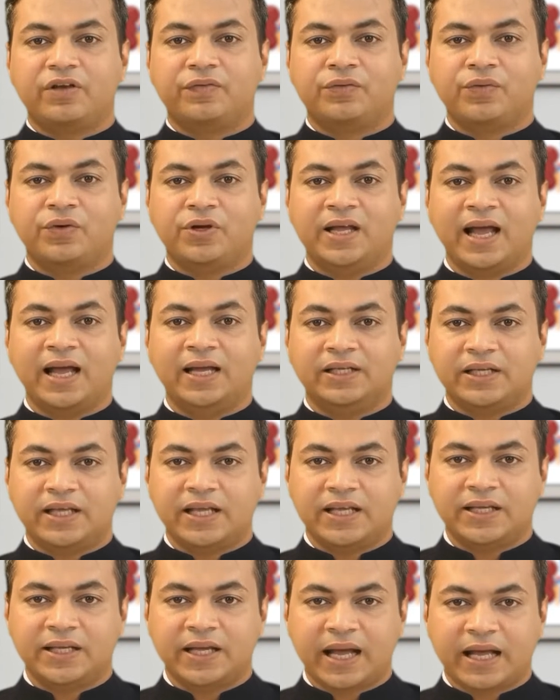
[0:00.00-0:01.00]
of
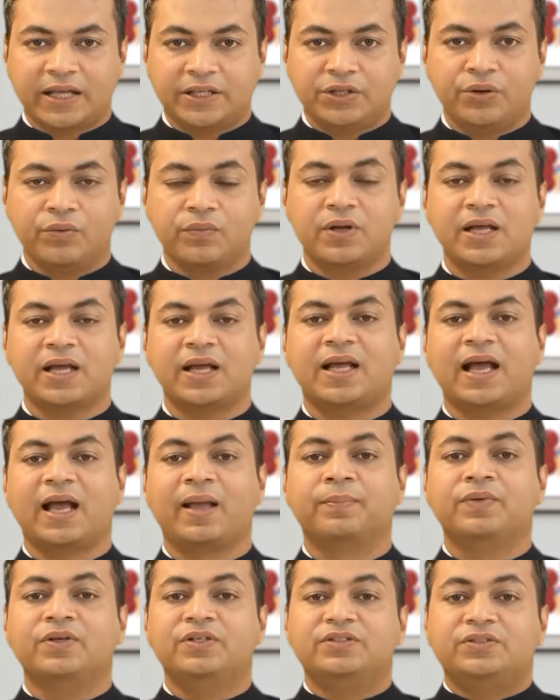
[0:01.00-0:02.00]
creatinine and urea
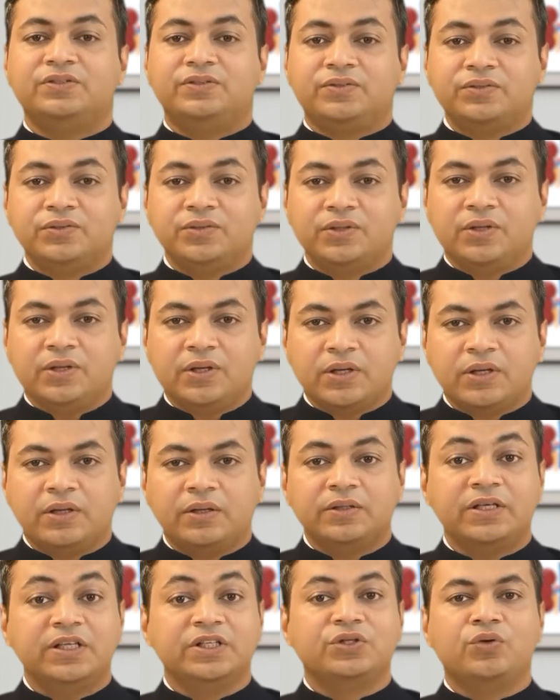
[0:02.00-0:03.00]
happens.
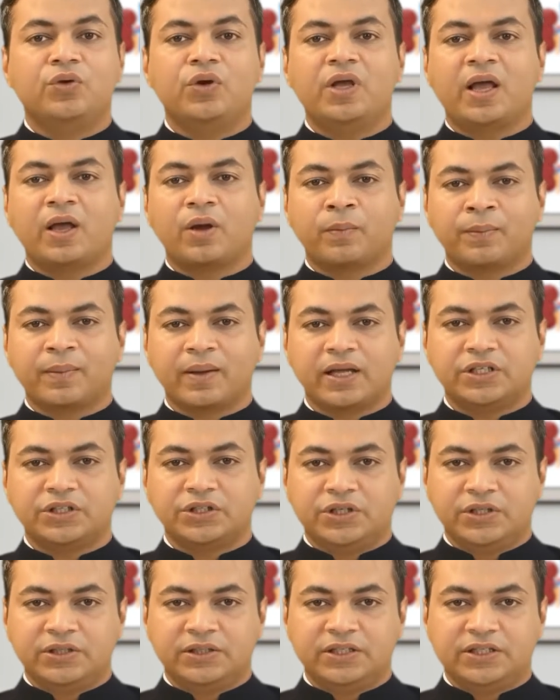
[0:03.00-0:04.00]
This will help
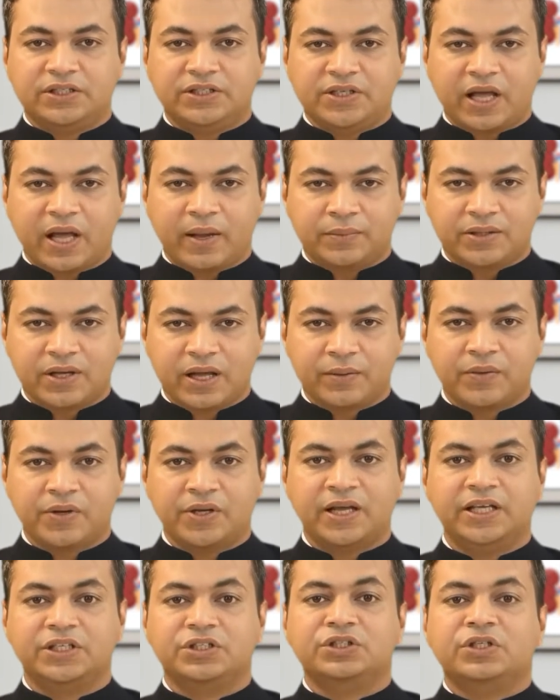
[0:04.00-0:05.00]
patient to stop
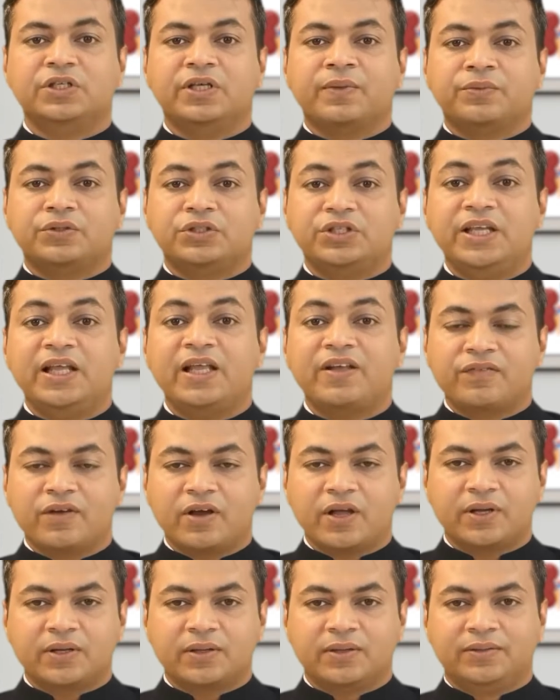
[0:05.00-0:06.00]
degradation of
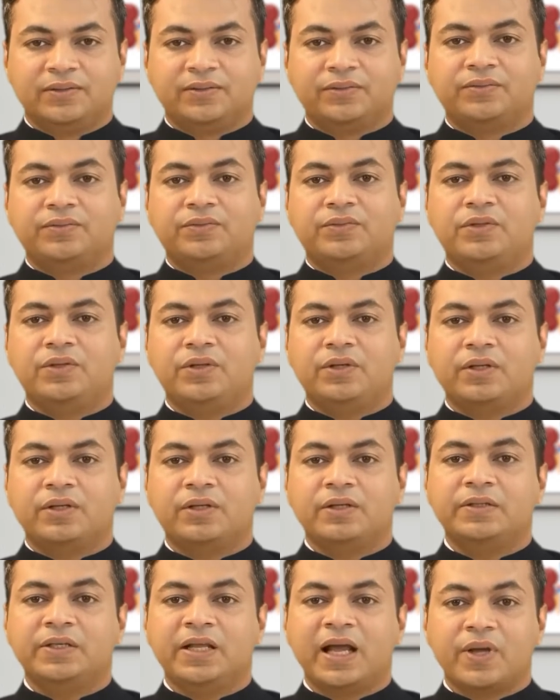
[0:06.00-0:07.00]
GFR.
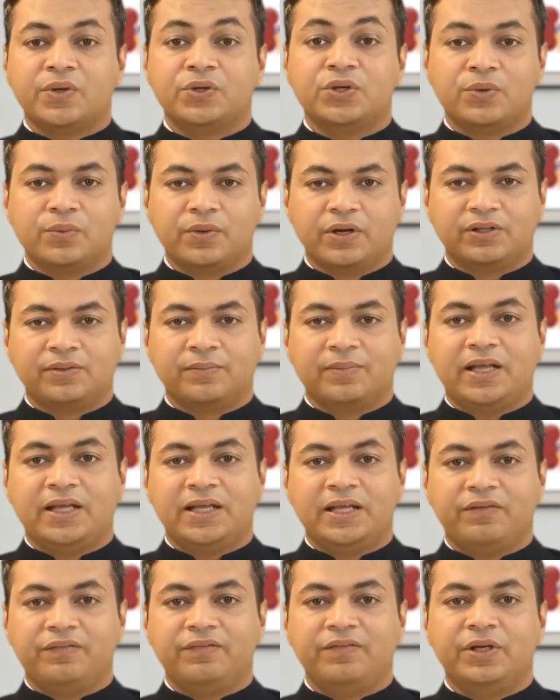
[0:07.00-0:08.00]
Now you must be
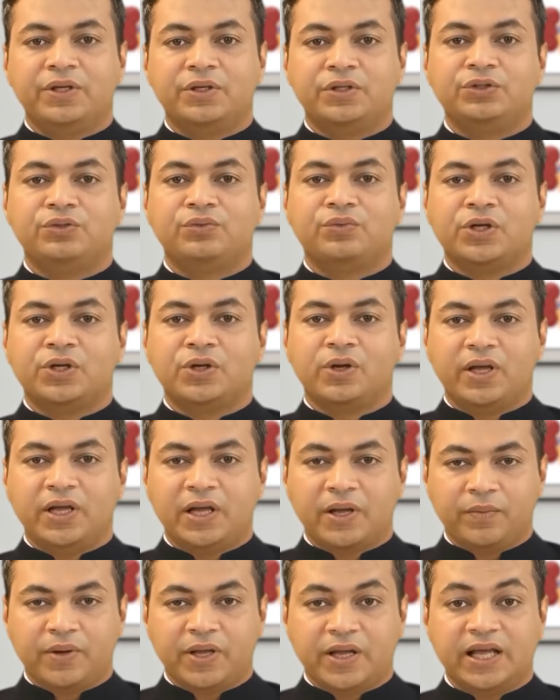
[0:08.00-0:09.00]
confused
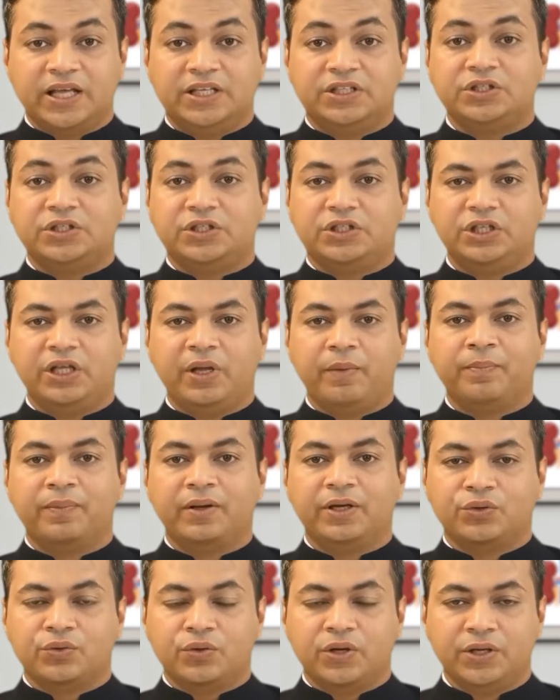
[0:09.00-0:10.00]
regarding relationship
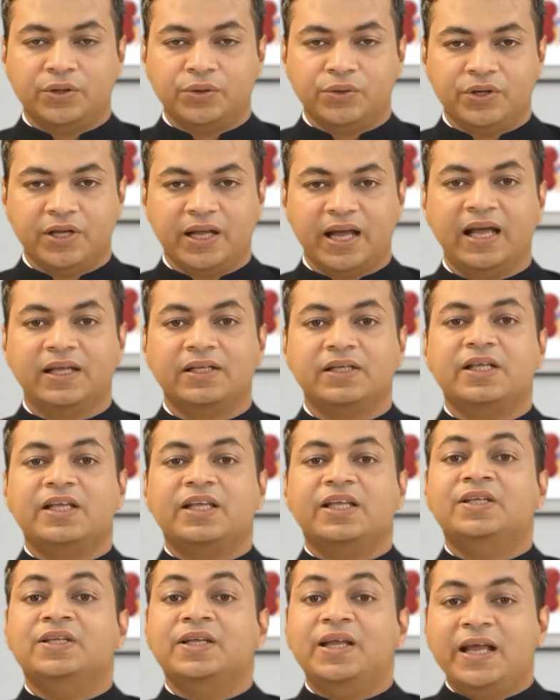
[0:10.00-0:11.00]
between
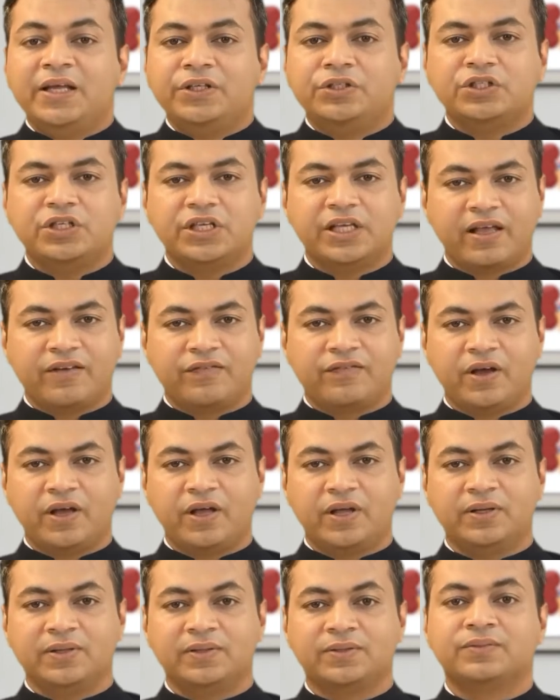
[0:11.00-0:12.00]
creatinine and
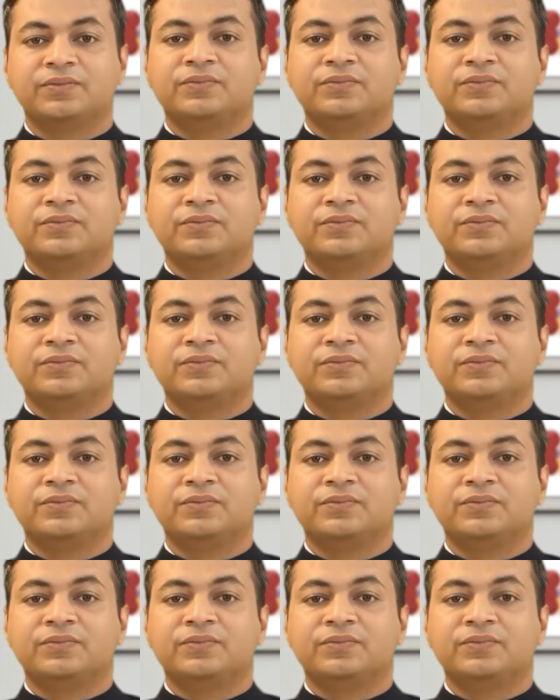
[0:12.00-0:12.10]
GFR.